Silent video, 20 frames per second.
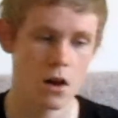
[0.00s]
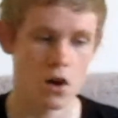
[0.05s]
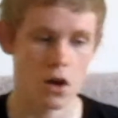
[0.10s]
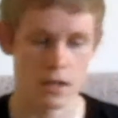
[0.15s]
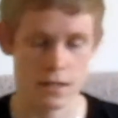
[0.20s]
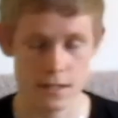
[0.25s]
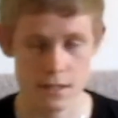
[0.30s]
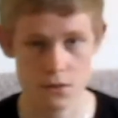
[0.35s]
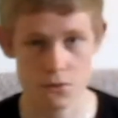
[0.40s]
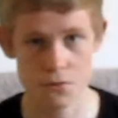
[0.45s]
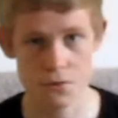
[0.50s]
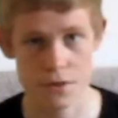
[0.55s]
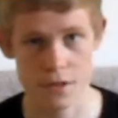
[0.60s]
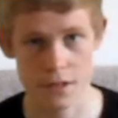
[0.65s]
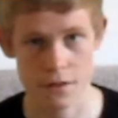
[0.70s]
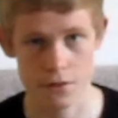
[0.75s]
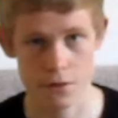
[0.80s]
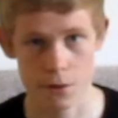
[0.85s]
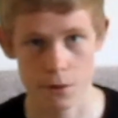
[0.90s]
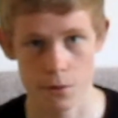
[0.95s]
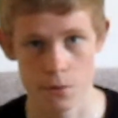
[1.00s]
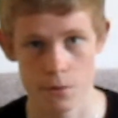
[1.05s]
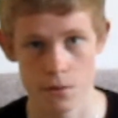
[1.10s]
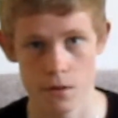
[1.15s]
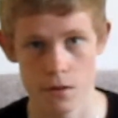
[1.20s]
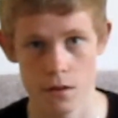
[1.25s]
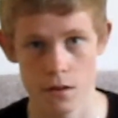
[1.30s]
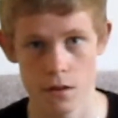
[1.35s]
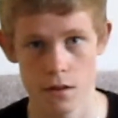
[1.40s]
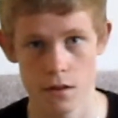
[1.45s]
I still think though
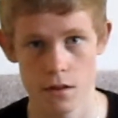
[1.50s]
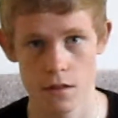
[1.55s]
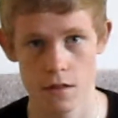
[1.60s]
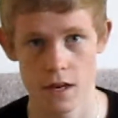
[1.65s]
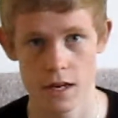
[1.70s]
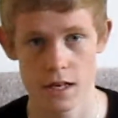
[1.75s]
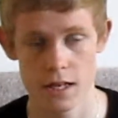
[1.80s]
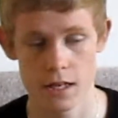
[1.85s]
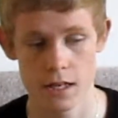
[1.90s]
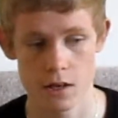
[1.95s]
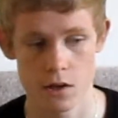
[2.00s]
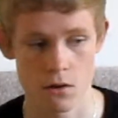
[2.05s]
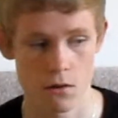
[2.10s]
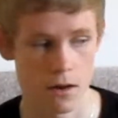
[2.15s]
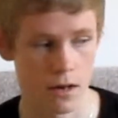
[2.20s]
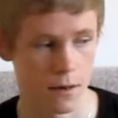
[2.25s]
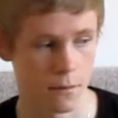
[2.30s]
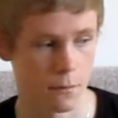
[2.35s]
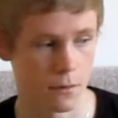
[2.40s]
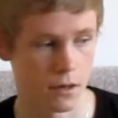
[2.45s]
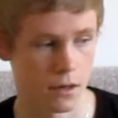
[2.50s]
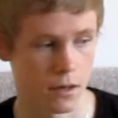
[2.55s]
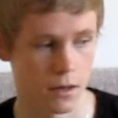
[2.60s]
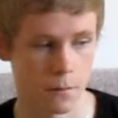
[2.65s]
they need to grab,